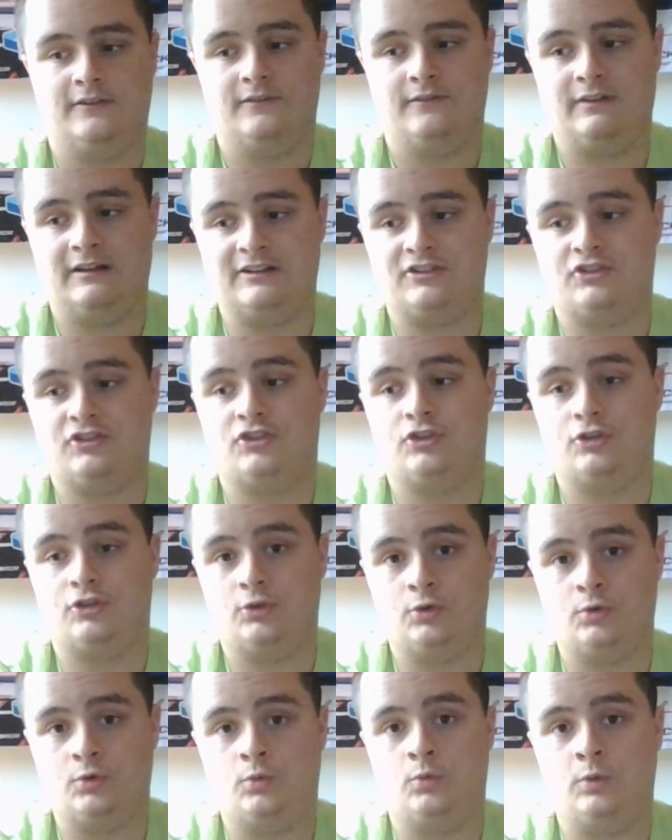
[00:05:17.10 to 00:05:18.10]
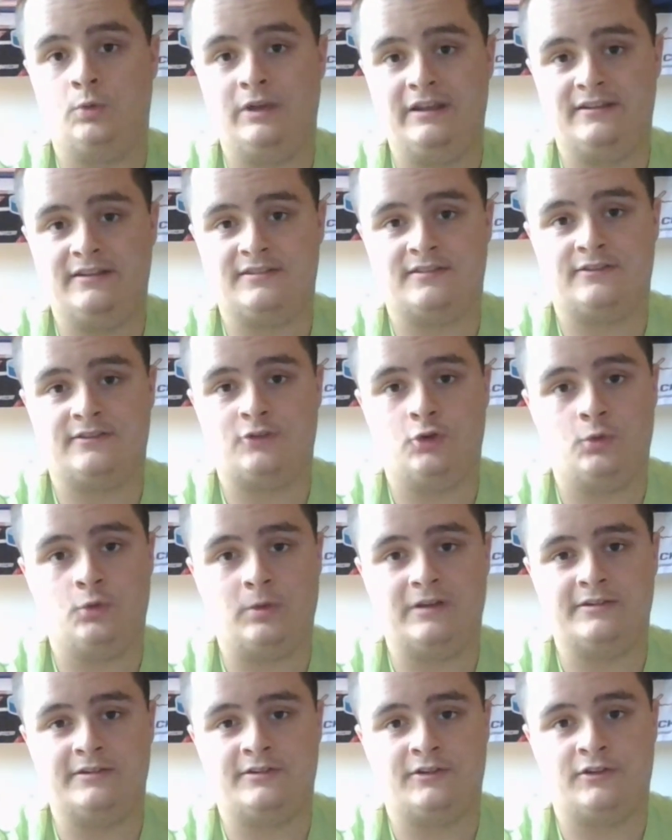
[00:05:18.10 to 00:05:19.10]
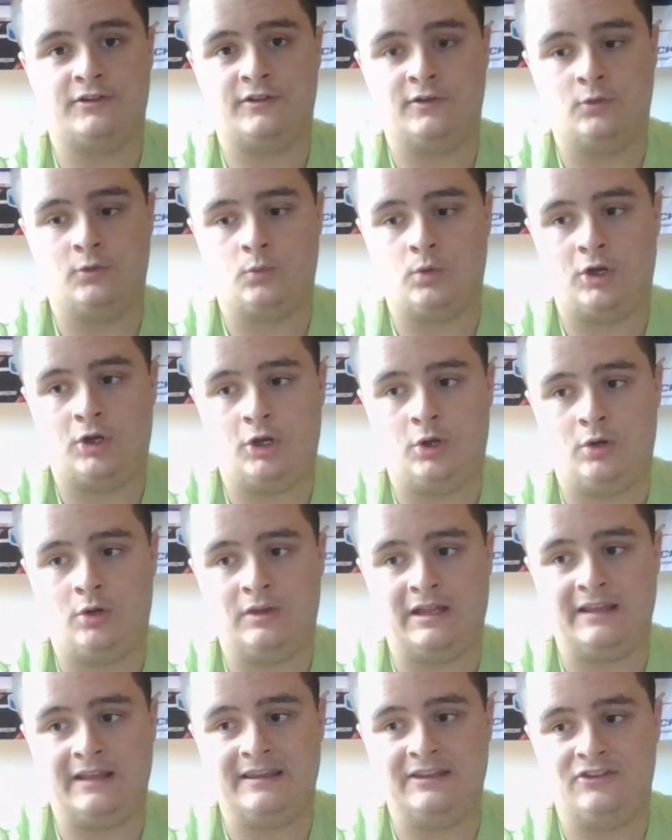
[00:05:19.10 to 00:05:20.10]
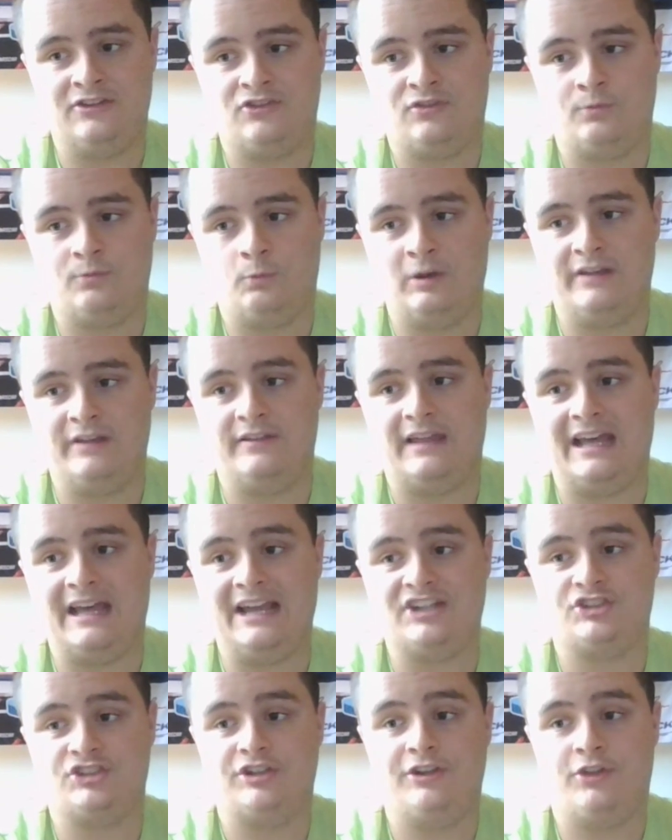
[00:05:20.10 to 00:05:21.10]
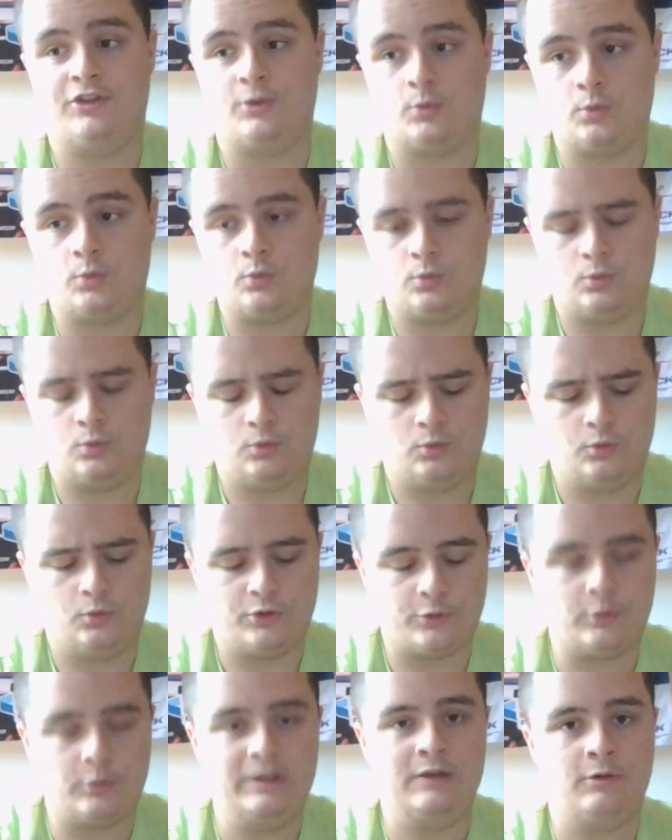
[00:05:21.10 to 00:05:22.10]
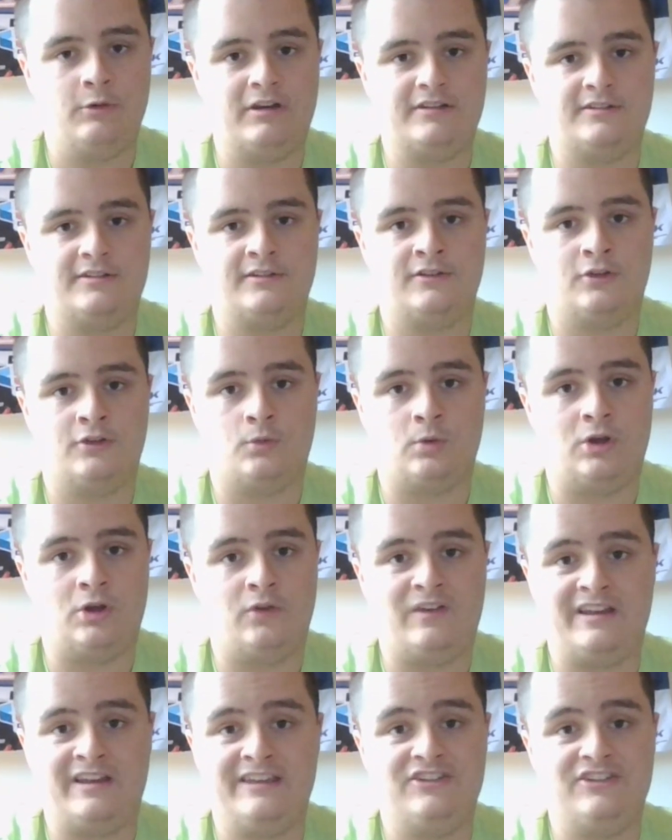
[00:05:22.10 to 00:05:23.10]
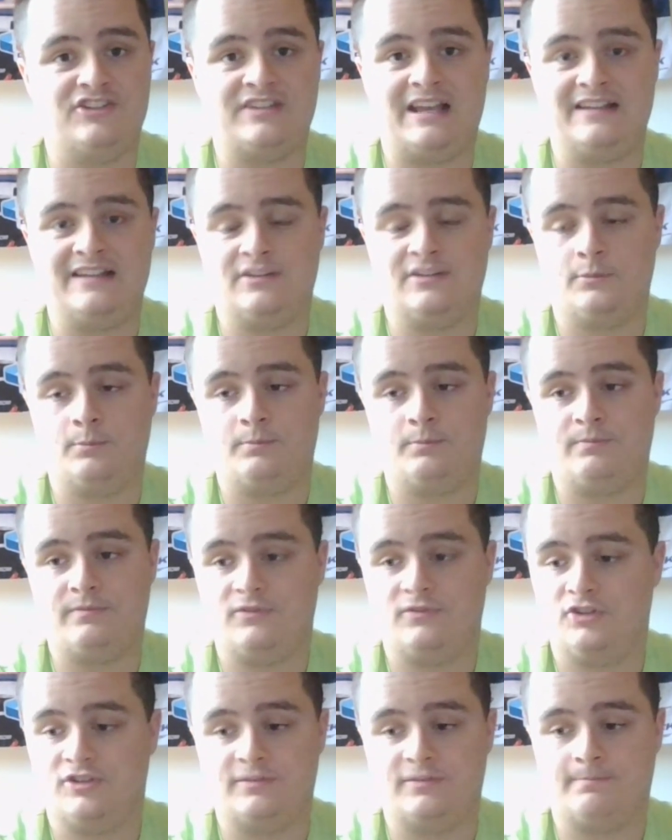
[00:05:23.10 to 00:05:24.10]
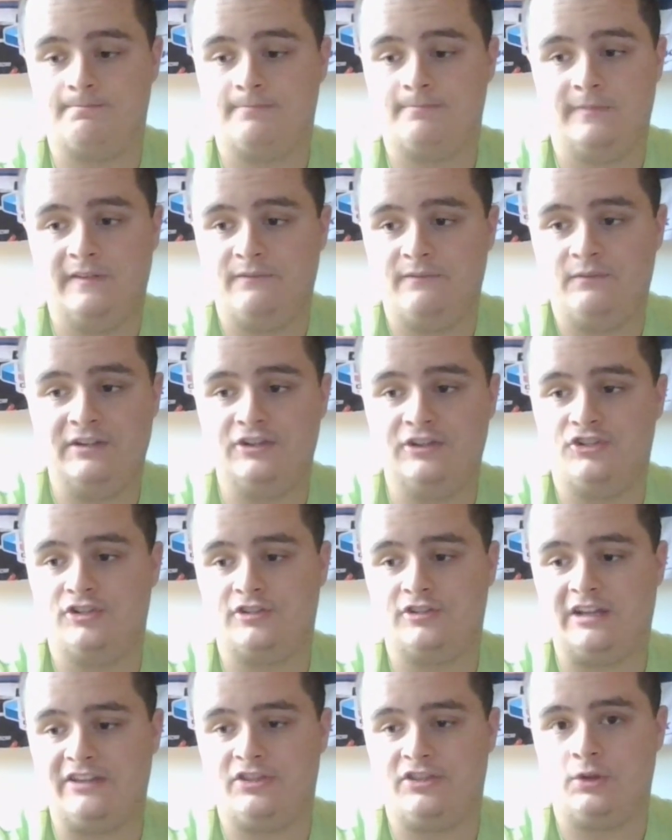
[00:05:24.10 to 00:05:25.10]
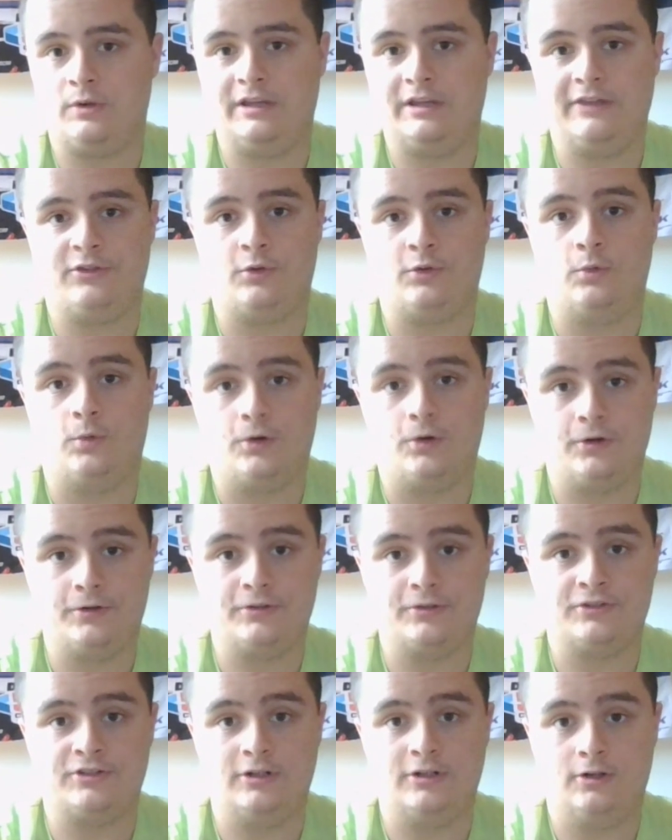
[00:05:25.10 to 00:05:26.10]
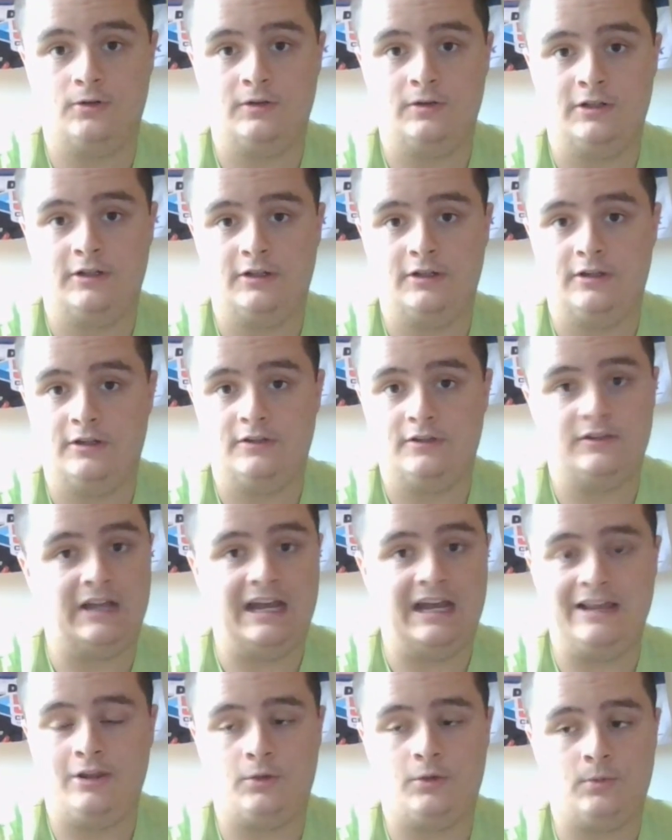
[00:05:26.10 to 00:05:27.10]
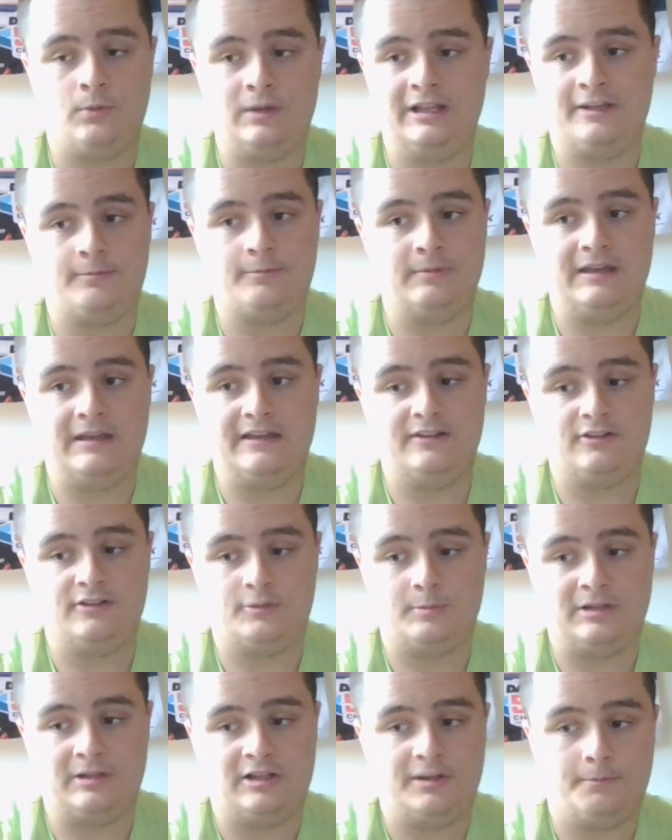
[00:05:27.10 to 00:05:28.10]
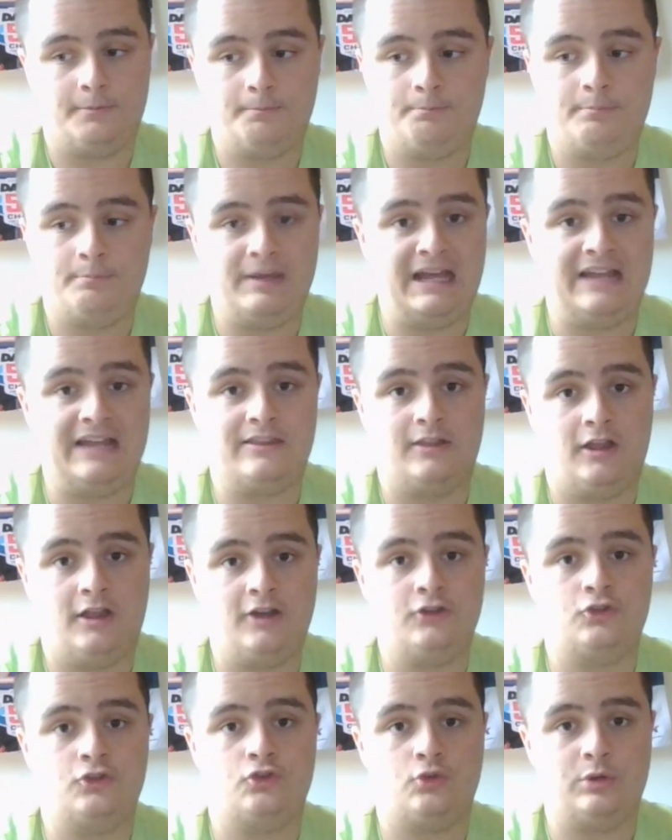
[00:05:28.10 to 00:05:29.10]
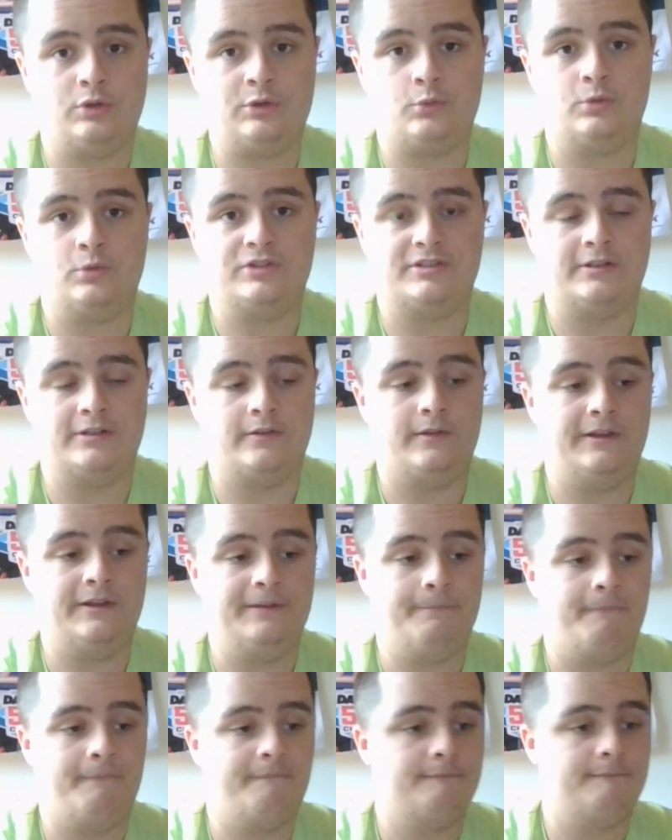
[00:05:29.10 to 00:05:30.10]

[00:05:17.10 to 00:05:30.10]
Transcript: That's 2 weeks, 2 races in a row that he actually 3 races in a row that he just hasn't just finishes like 30th or worse. So Tyler Reddick, man, has been on a bad luck streak recently.